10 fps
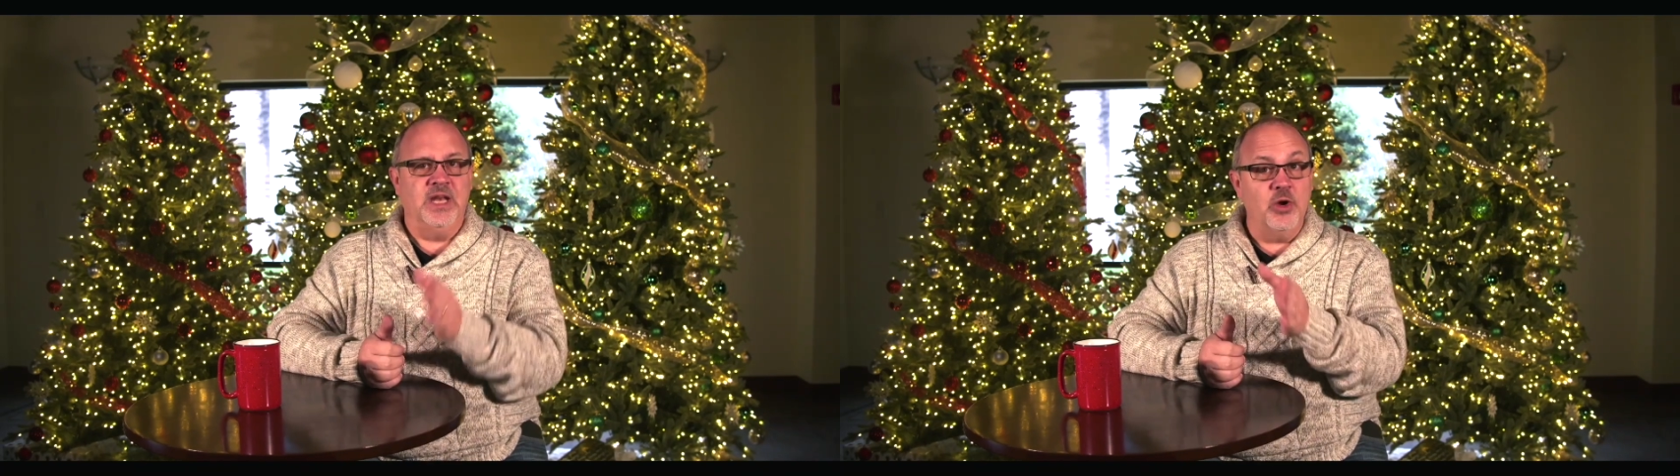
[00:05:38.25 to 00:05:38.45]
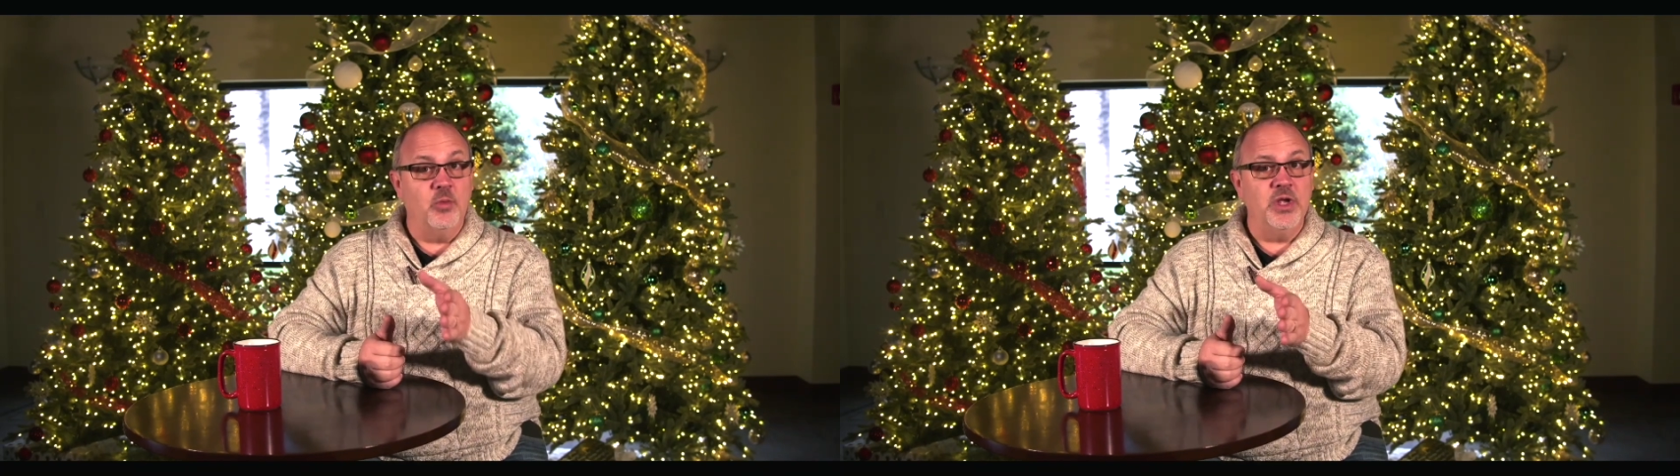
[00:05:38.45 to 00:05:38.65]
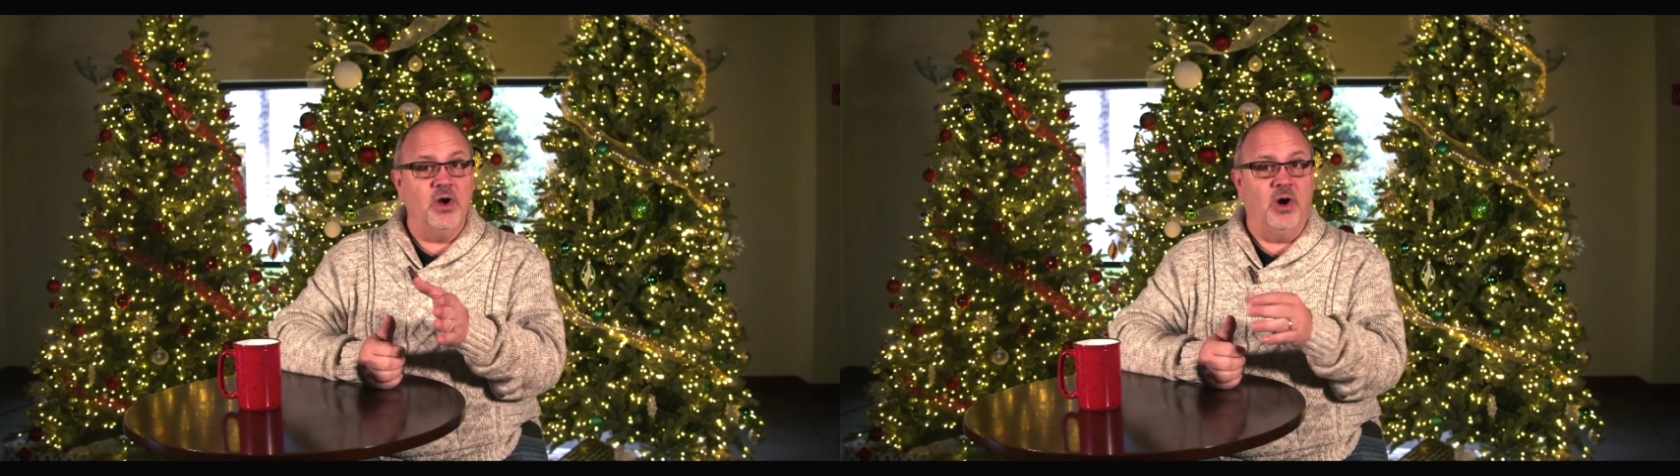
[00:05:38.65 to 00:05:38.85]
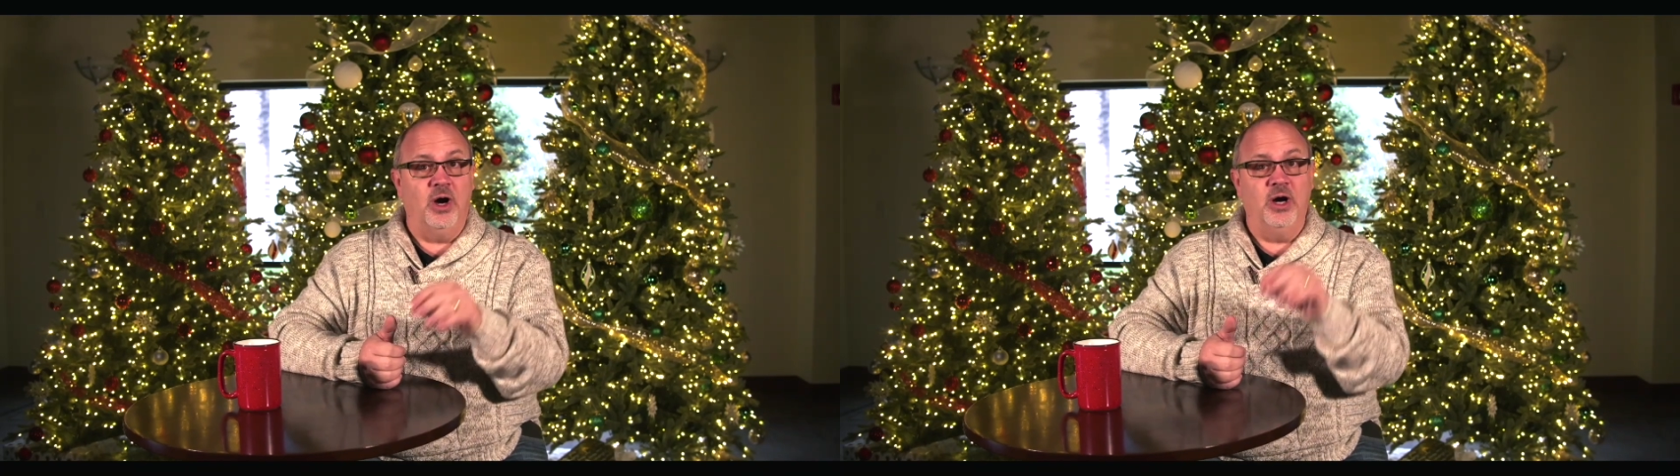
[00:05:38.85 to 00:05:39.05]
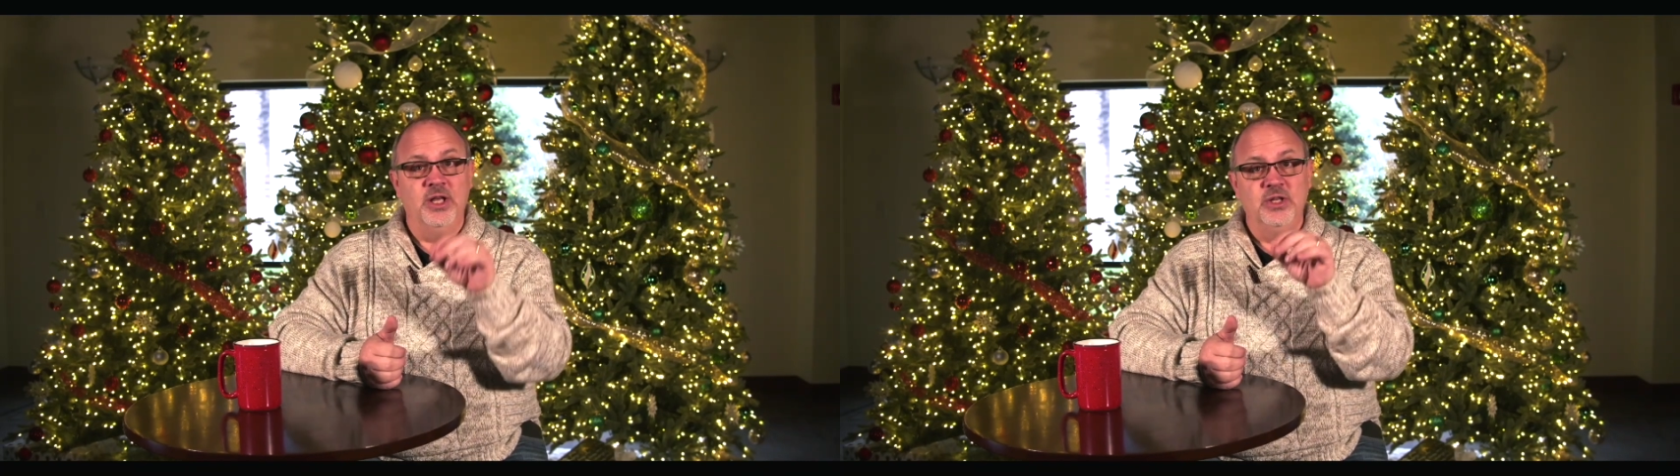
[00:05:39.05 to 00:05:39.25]
And here we
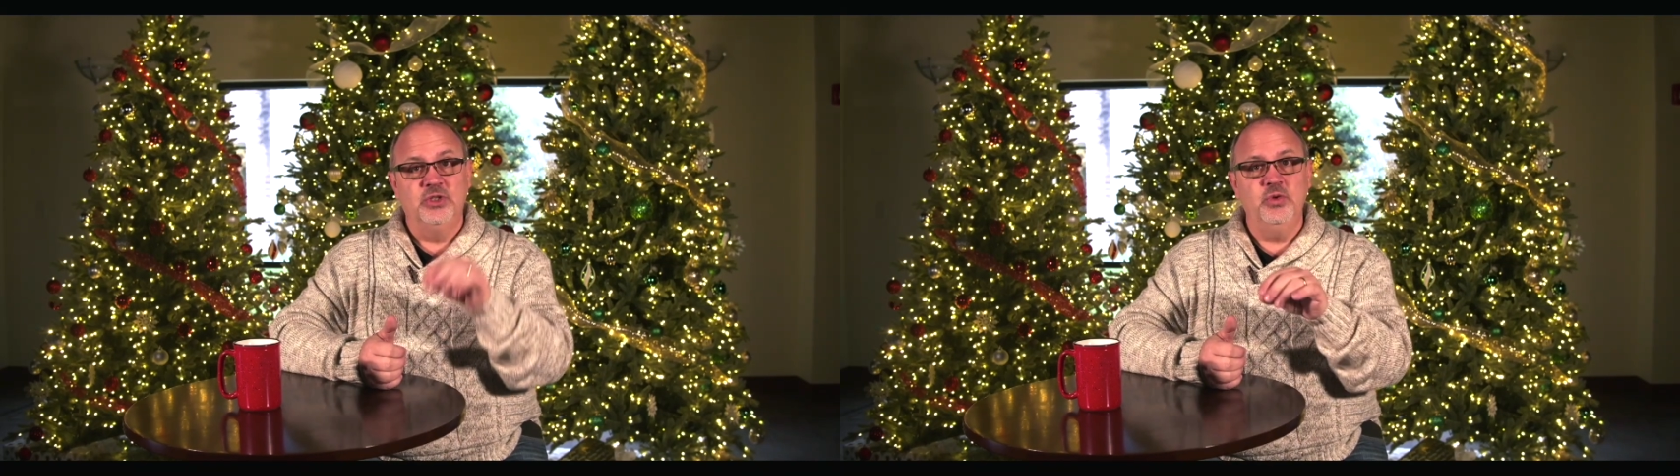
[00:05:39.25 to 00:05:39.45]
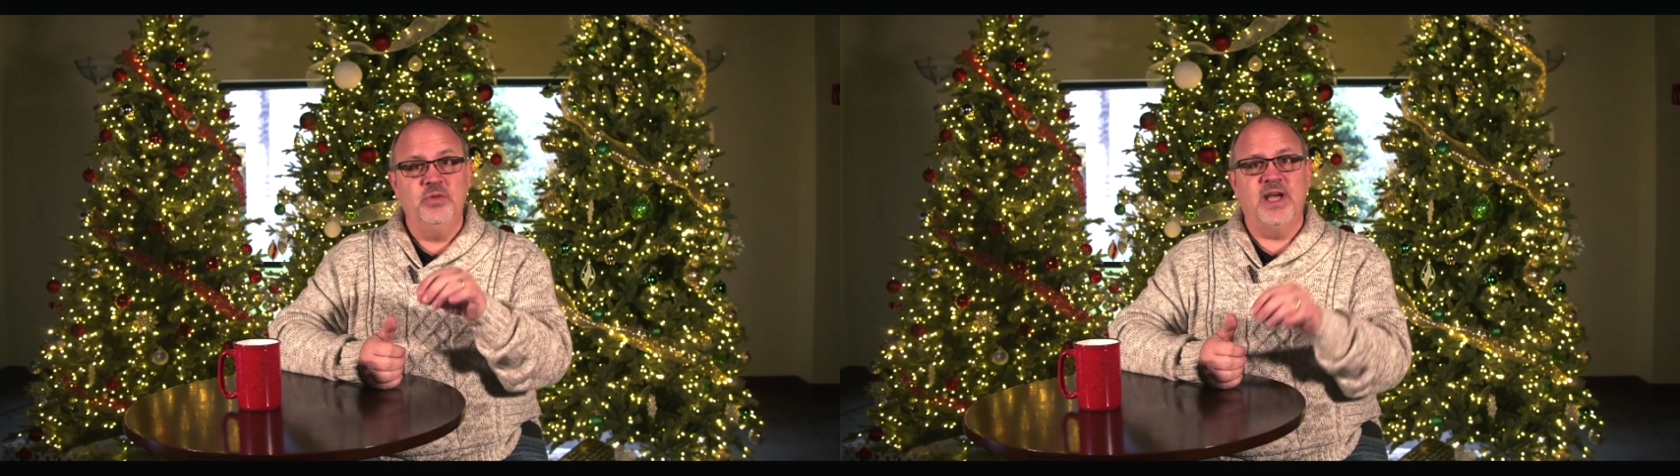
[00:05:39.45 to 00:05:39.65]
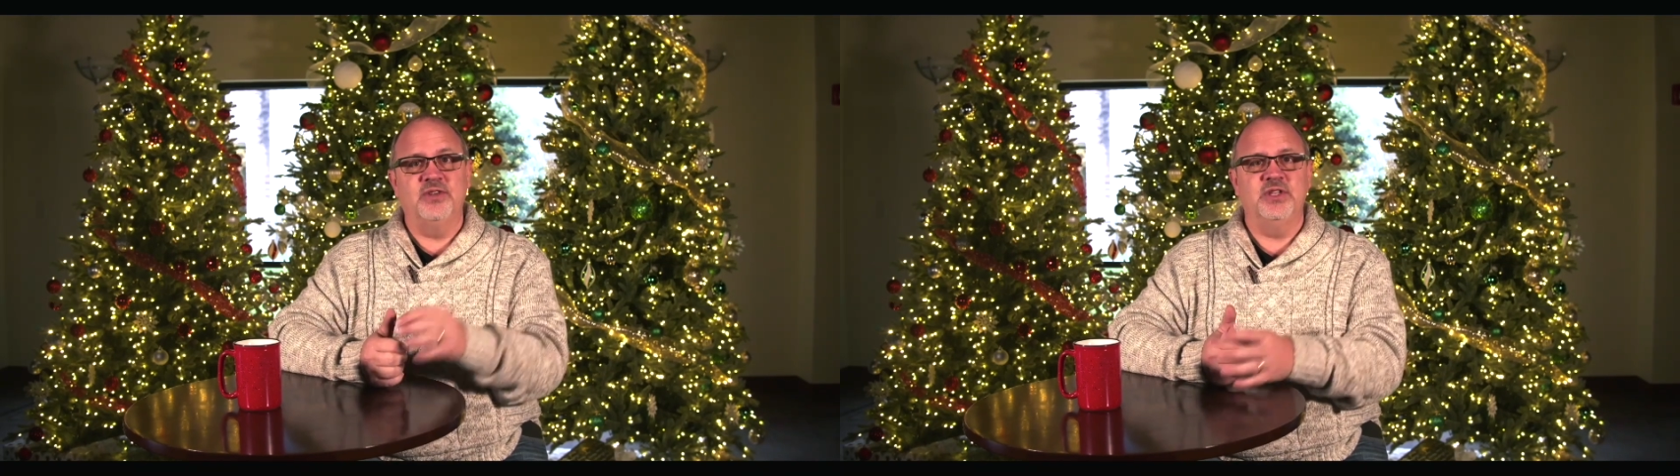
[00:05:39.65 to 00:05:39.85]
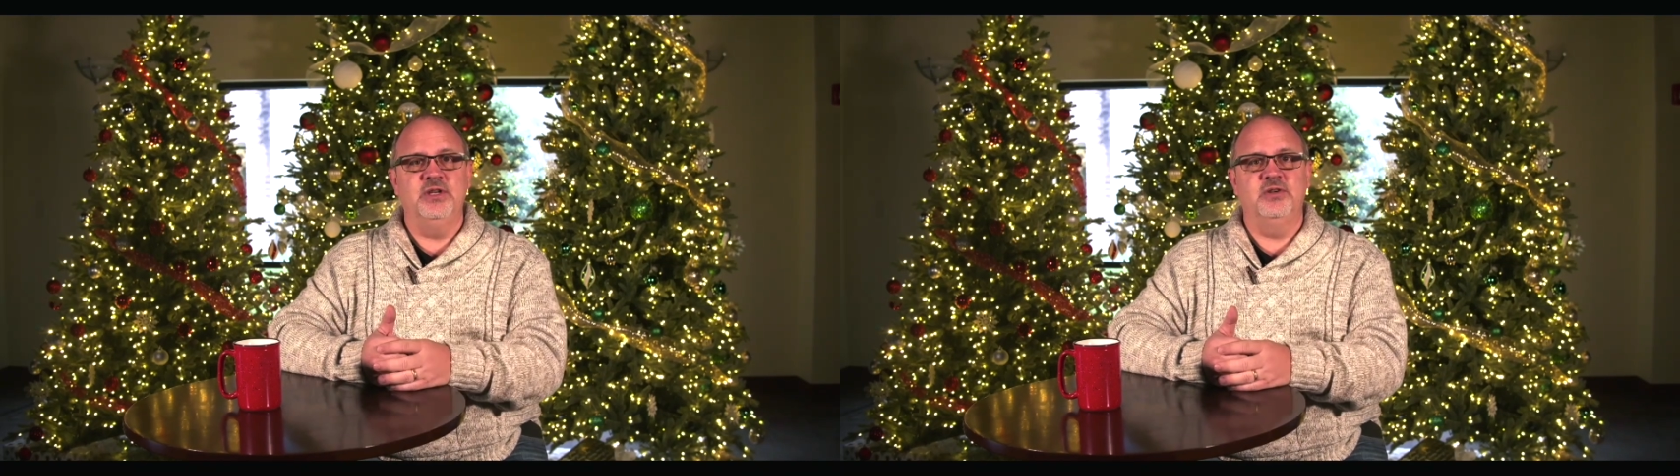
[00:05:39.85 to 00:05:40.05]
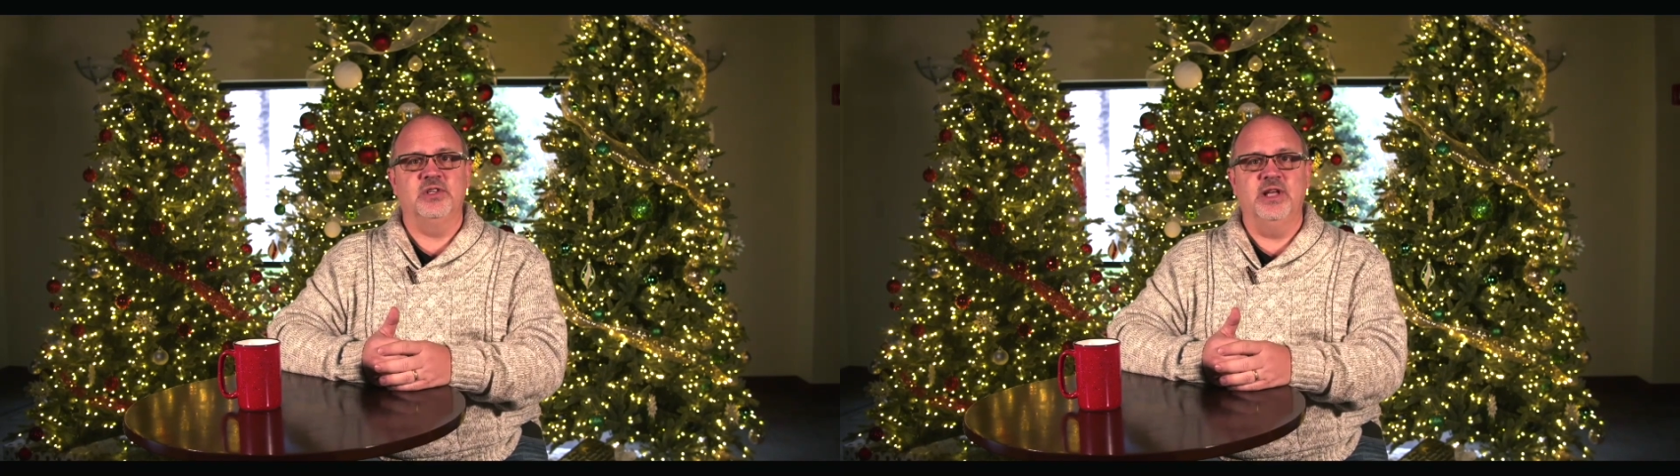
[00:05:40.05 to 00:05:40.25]
are,
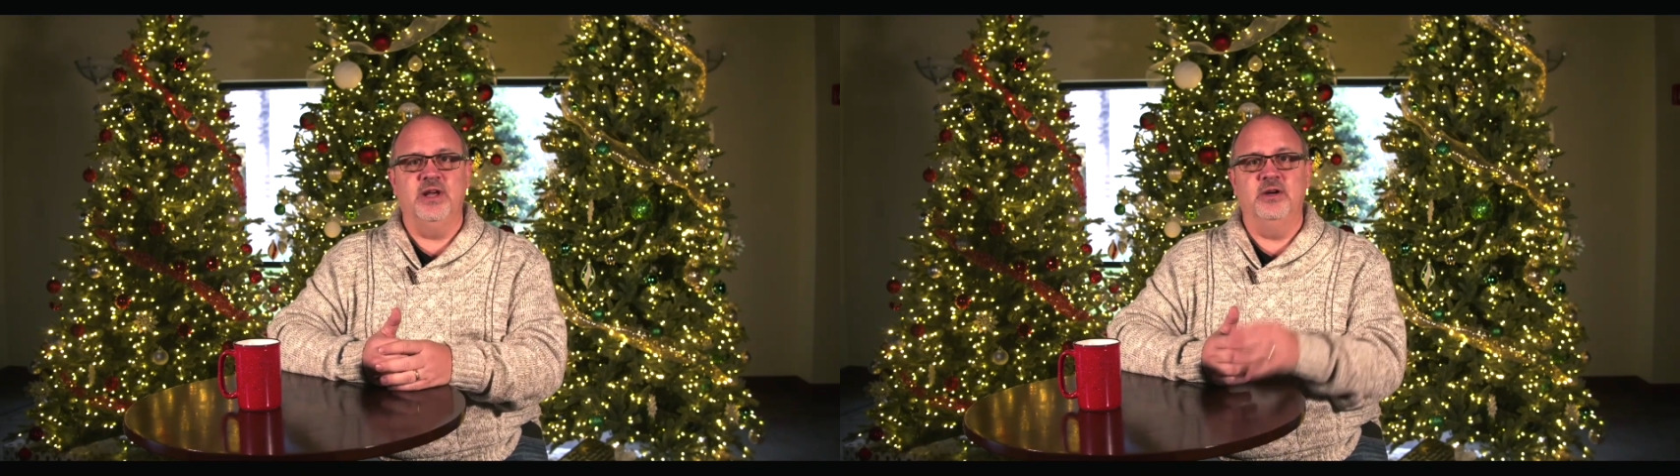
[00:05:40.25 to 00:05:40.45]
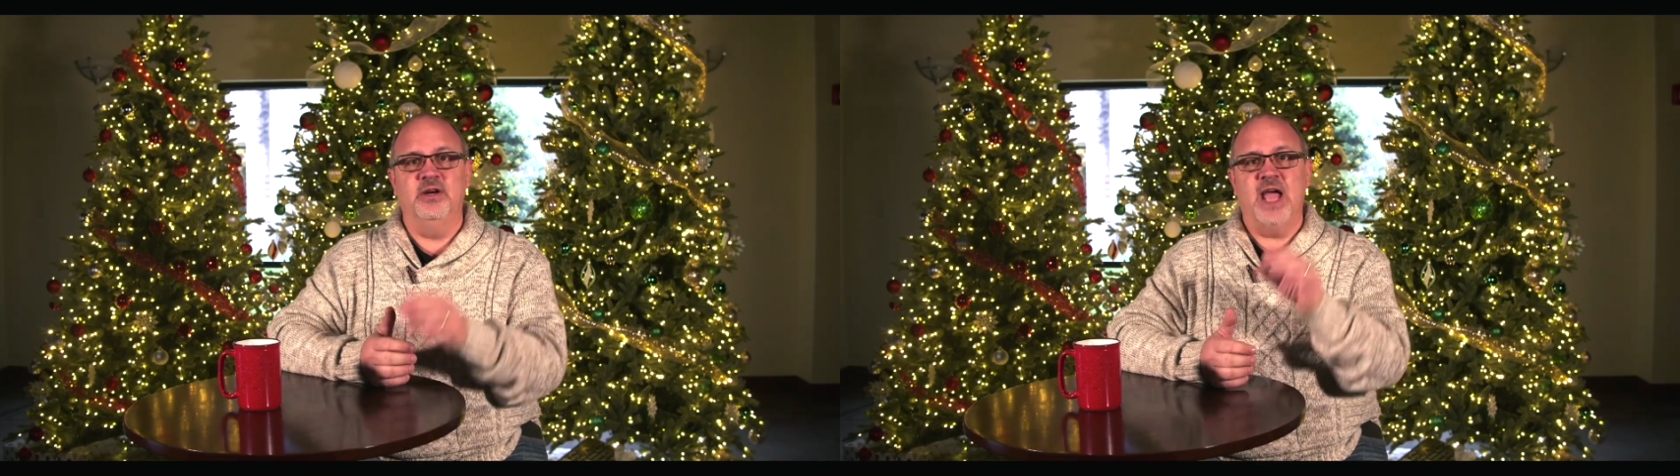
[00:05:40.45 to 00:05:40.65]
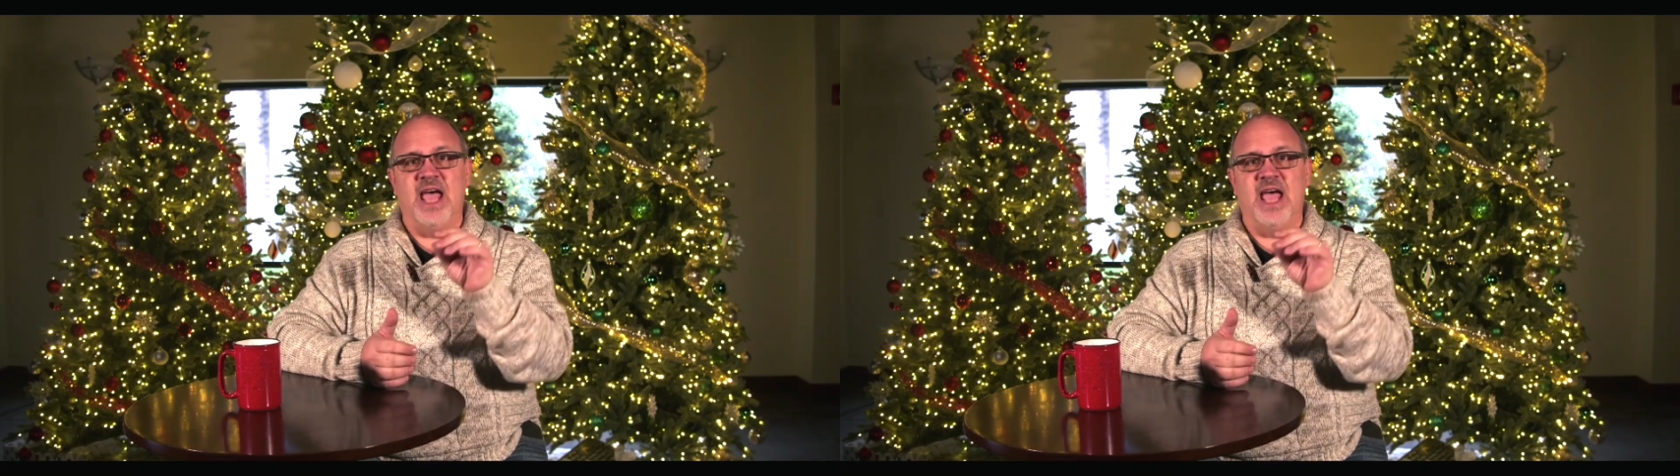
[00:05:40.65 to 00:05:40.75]
2,000 years later,